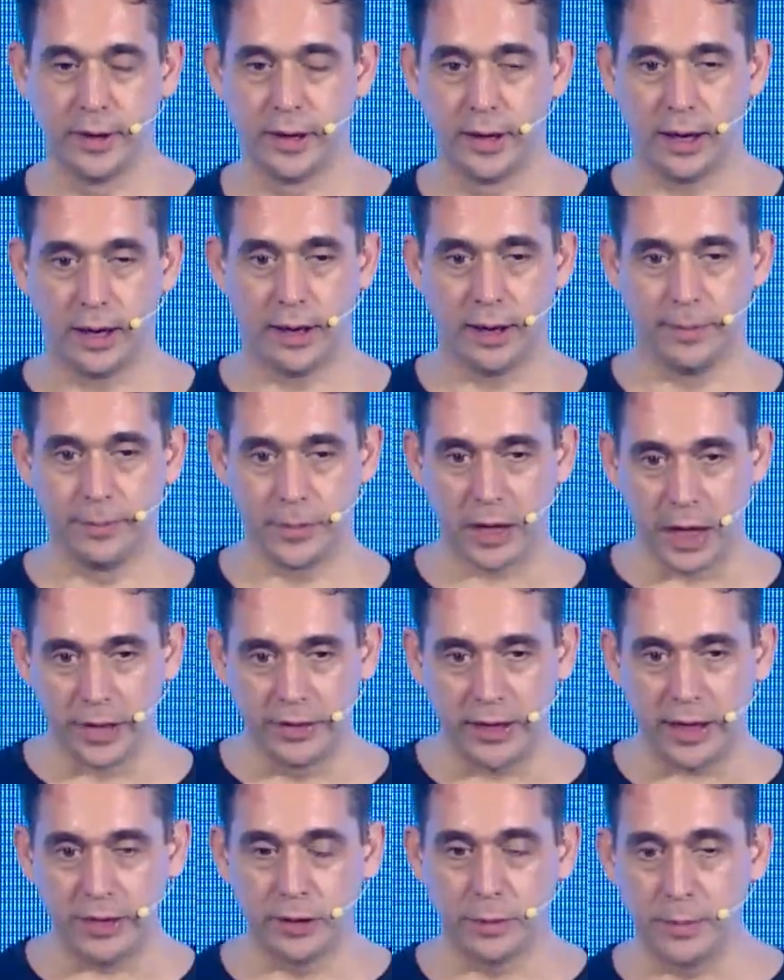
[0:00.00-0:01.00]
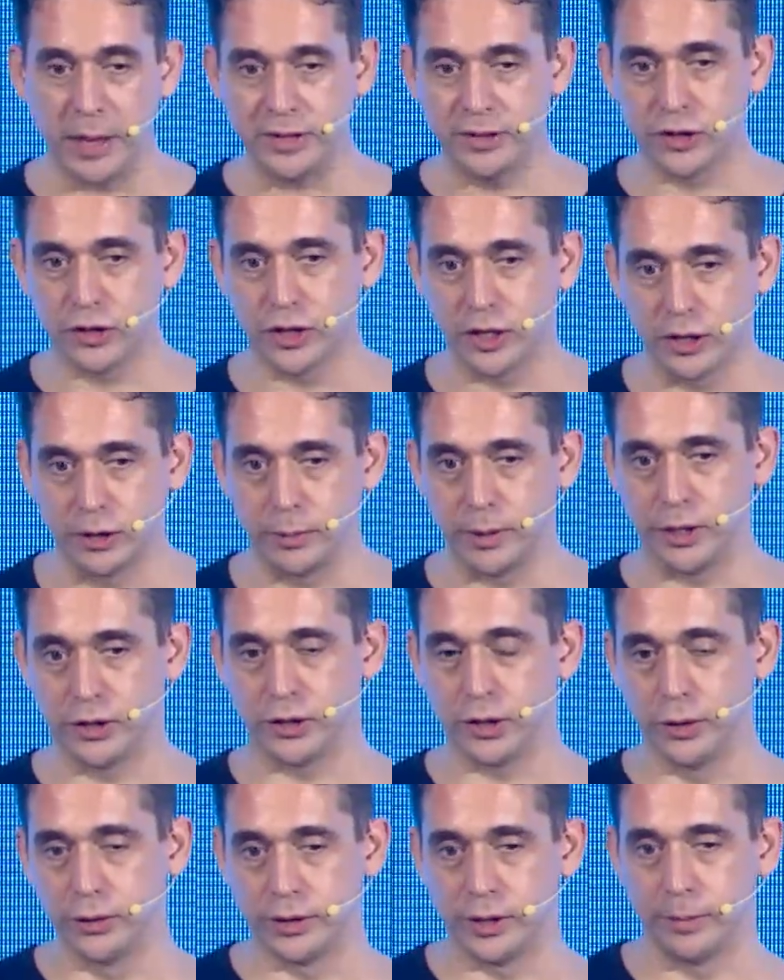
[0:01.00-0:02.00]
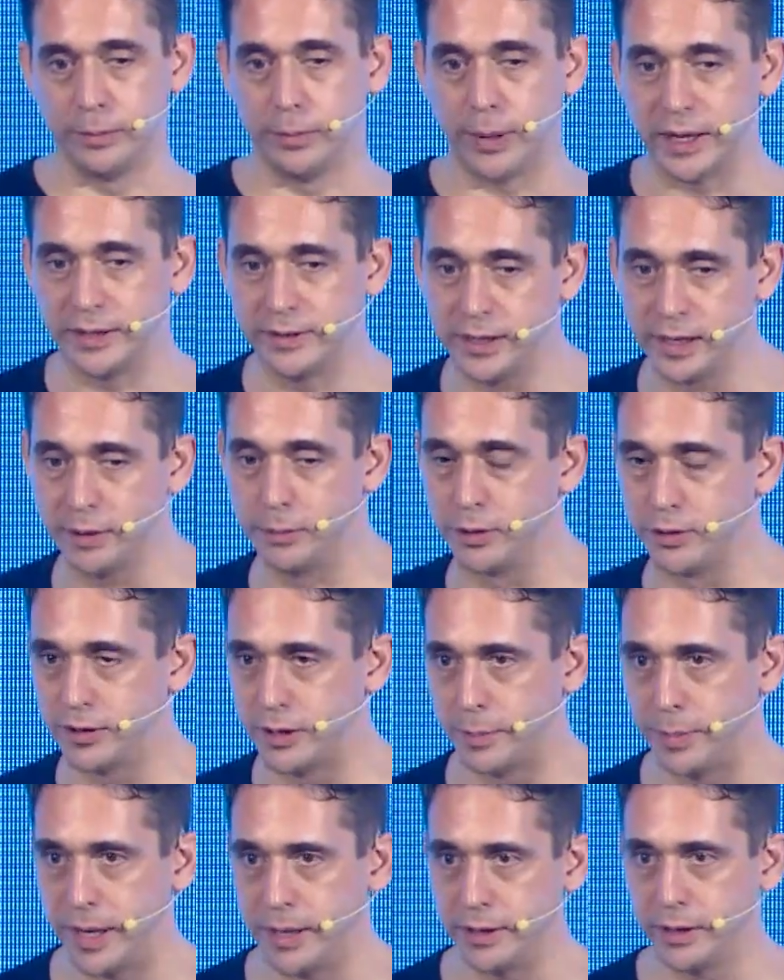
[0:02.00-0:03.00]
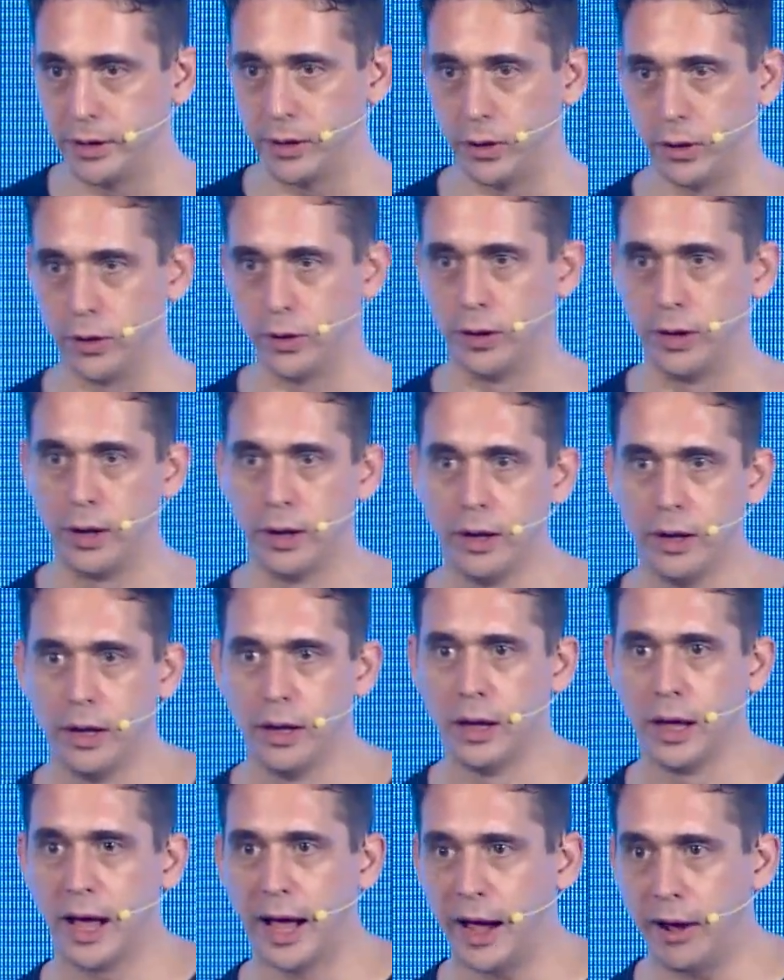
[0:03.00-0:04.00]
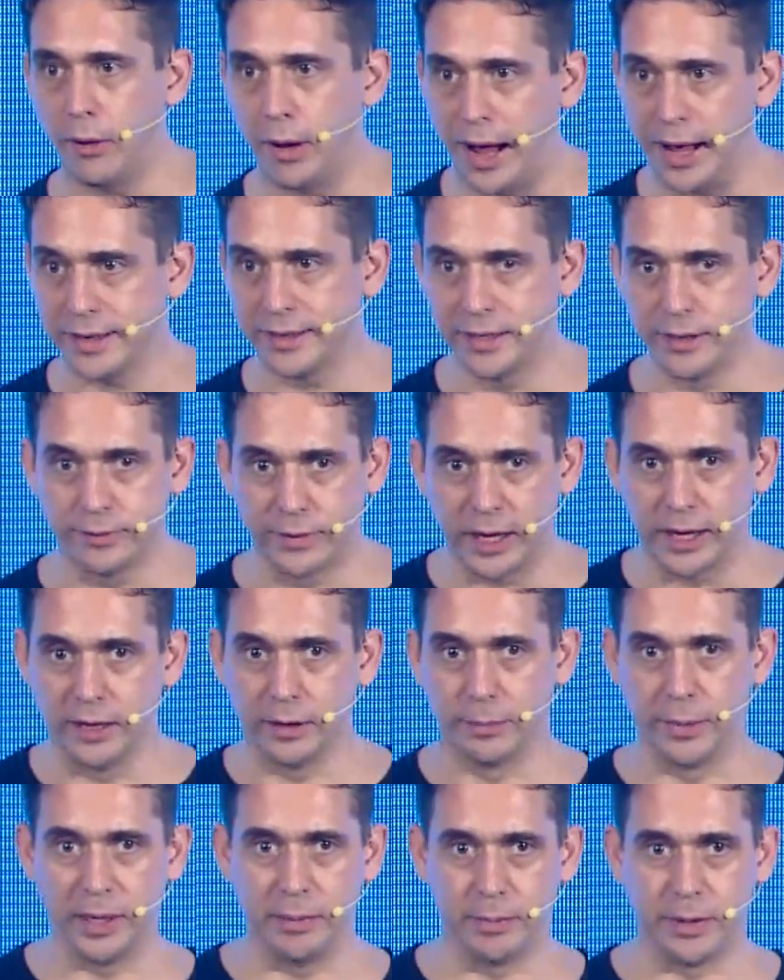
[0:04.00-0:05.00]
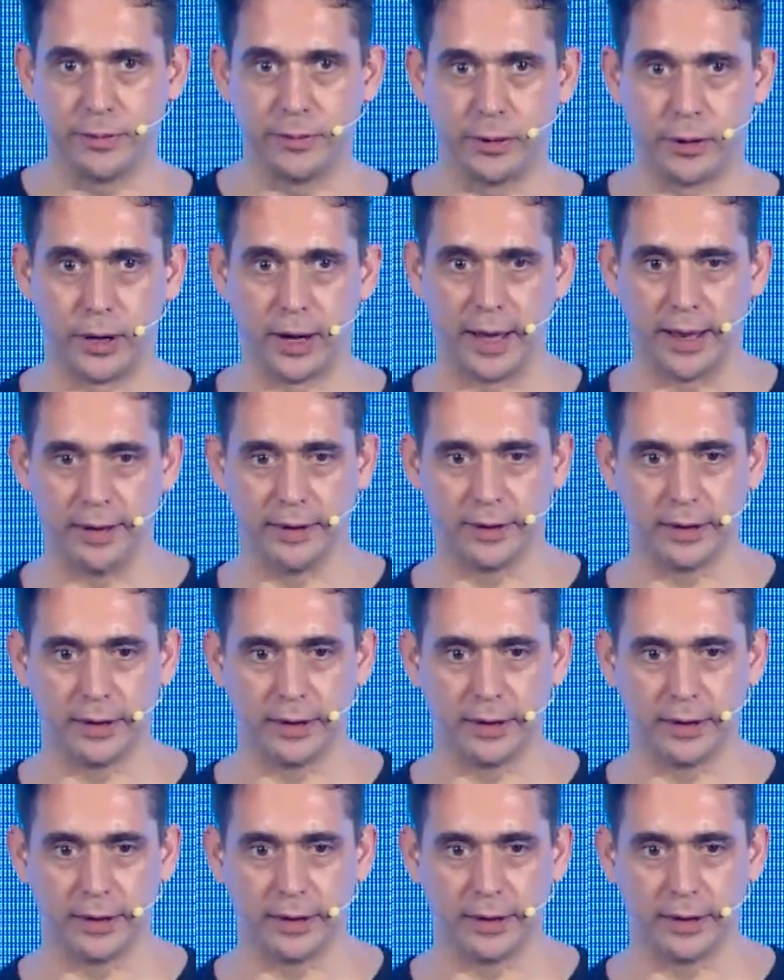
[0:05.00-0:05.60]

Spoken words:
And then the messaging that we showed them basically was dependent on how active they had been beforehand.